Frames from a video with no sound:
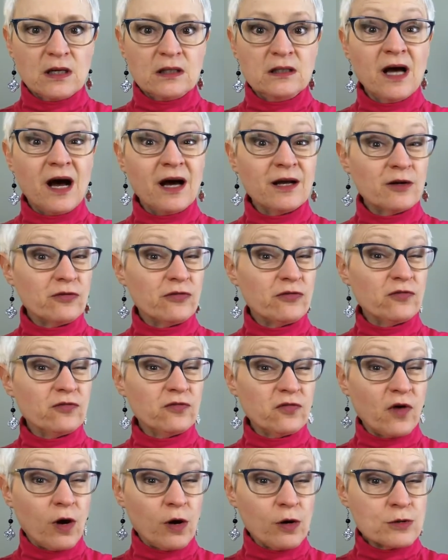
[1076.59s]
Not a
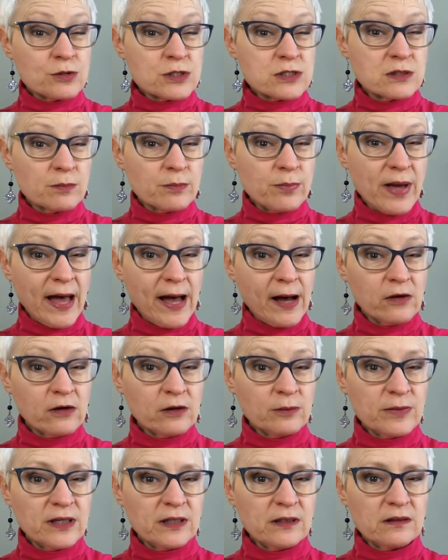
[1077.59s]
false
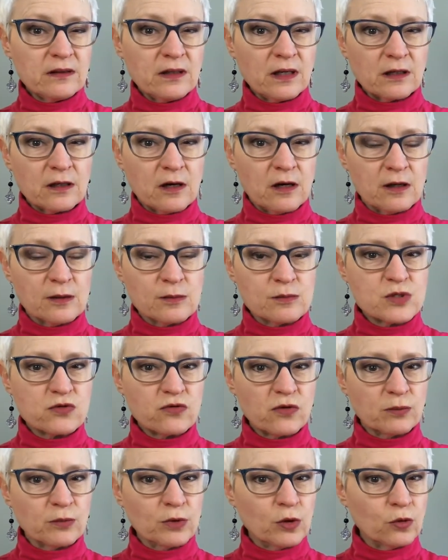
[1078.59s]
empowerment that comes
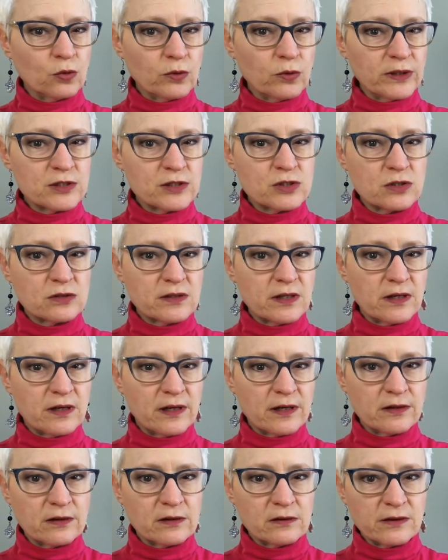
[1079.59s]
from going to the
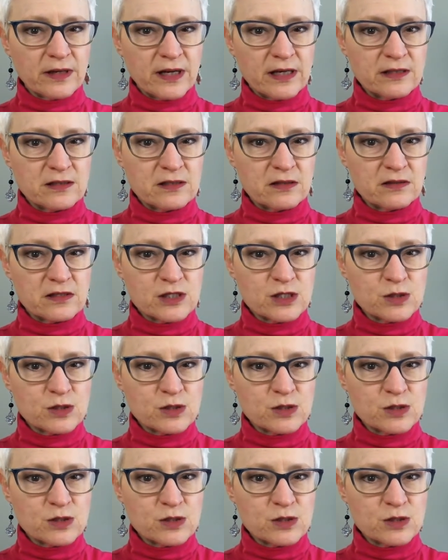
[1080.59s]
other end of the